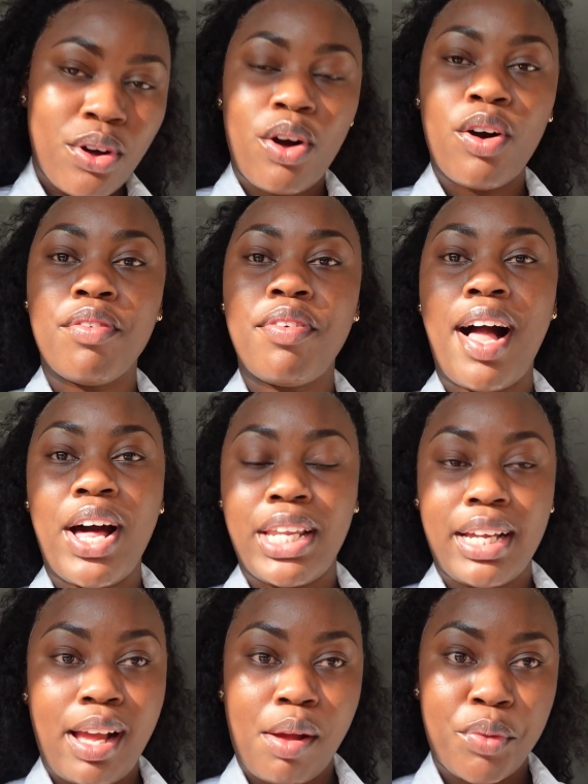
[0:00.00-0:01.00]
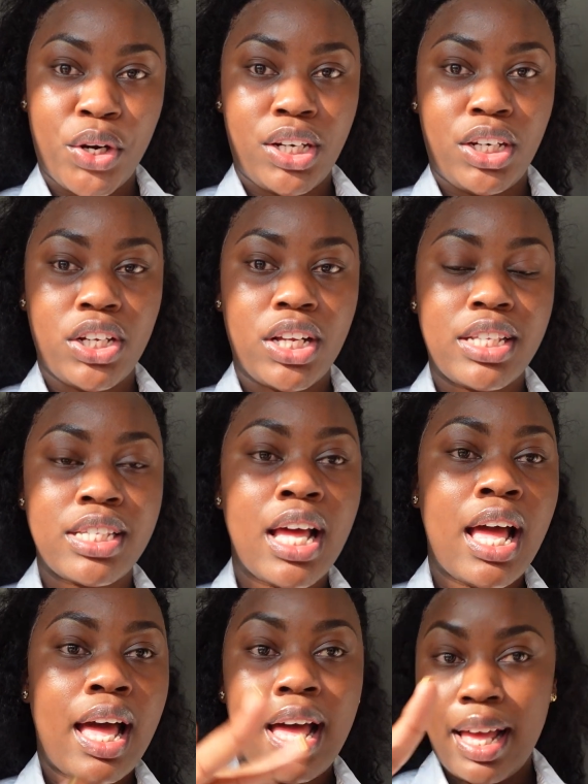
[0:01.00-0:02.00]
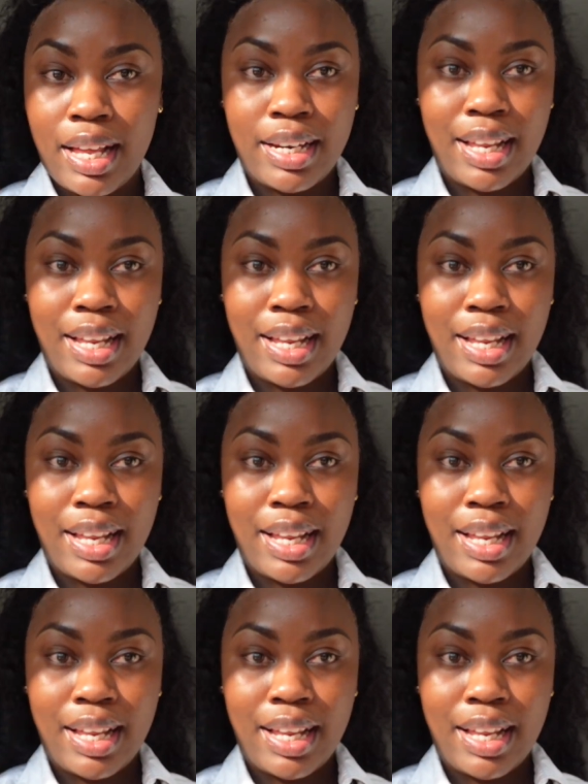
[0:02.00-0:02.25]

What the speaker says: of how the camera looks. And